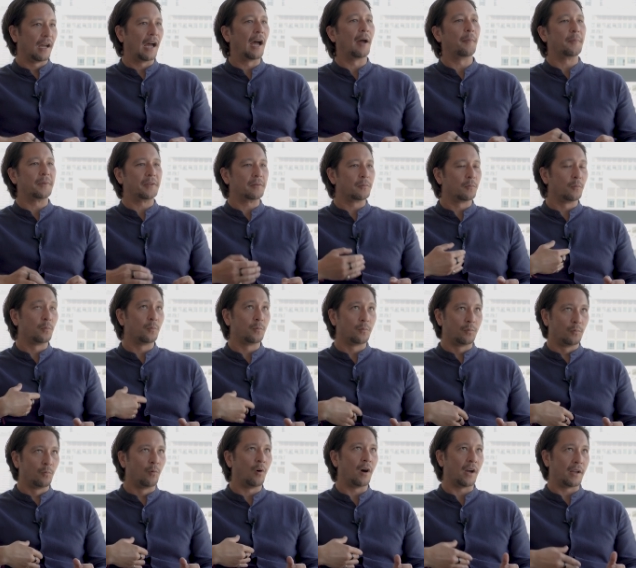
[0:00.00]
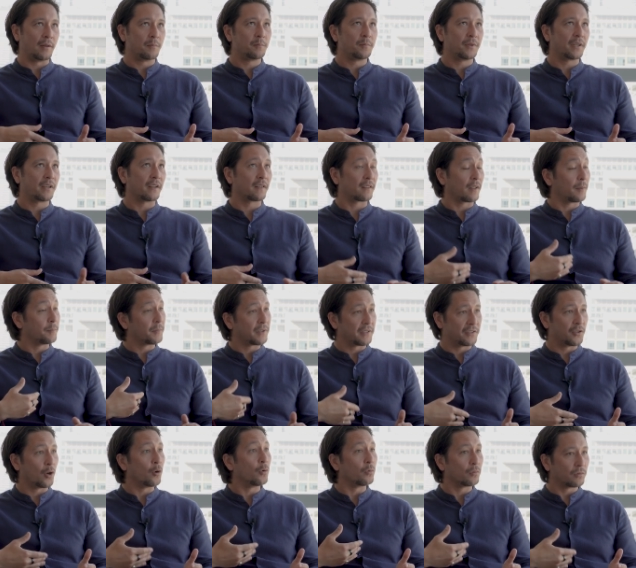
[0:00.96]
I mean, one because I
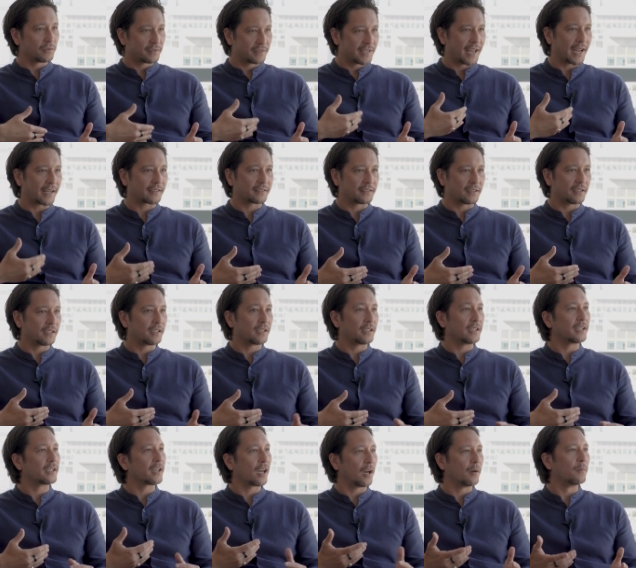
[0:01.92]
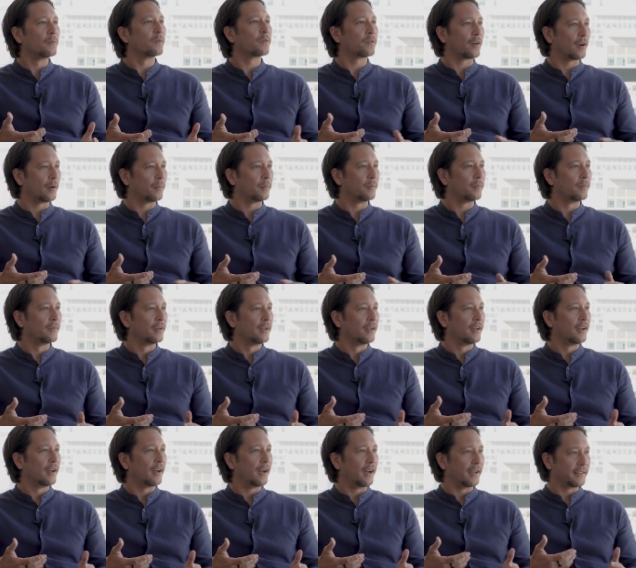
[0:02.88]
don't technically come from
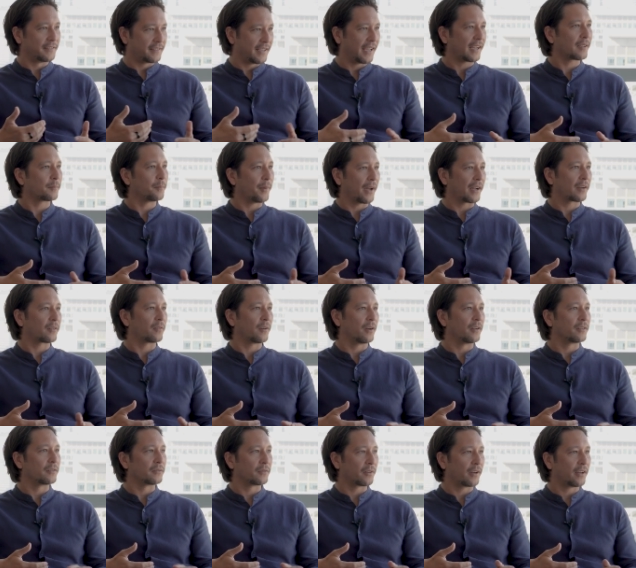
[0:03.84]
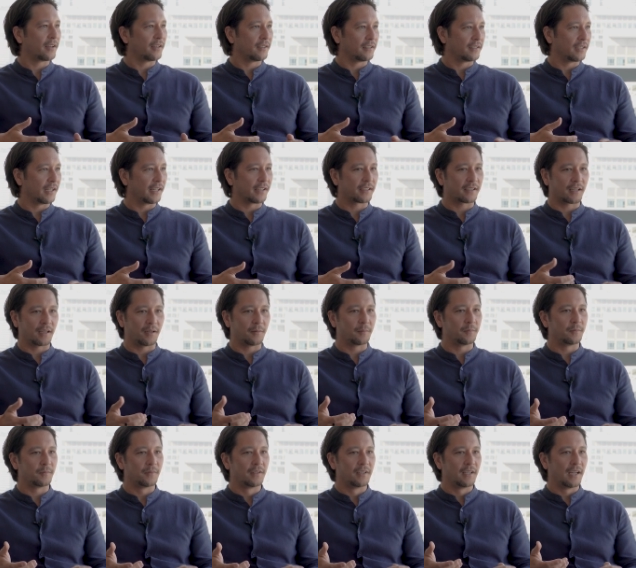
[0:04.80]
mm-hmm. a tech background, right? Like,
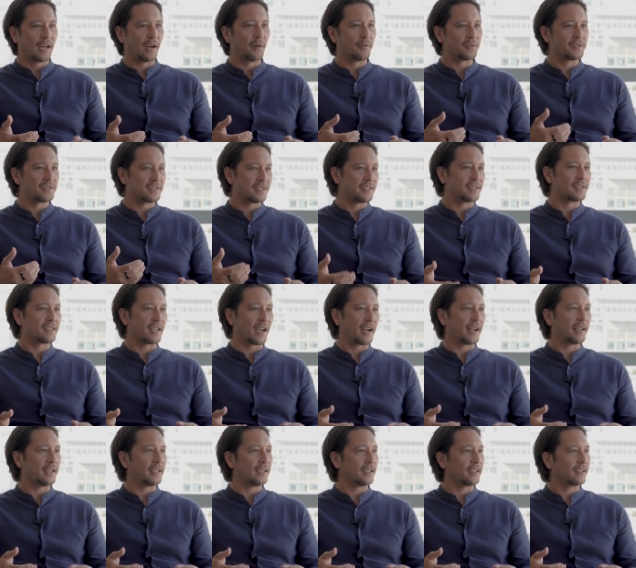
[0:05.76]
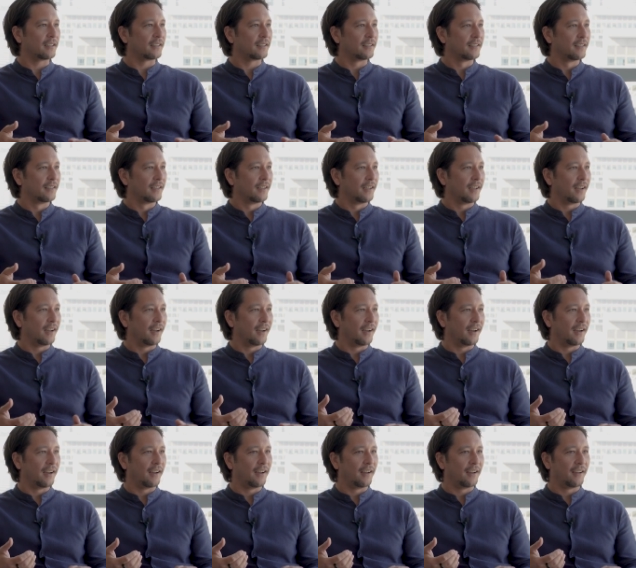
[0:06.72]
um, I was designing
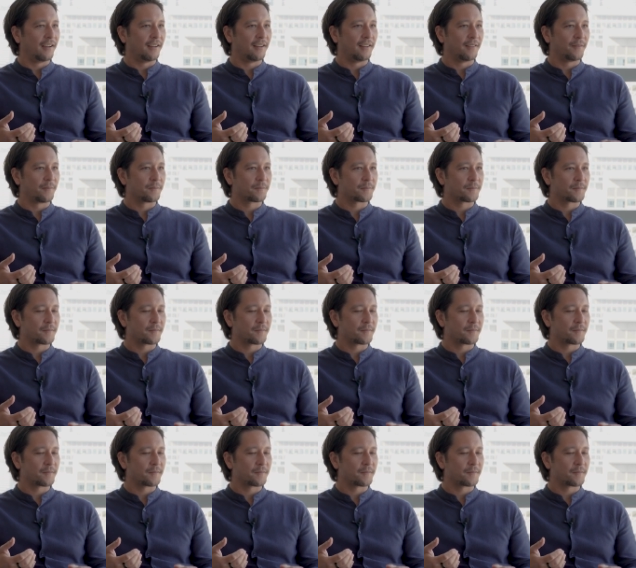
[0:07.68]
uh,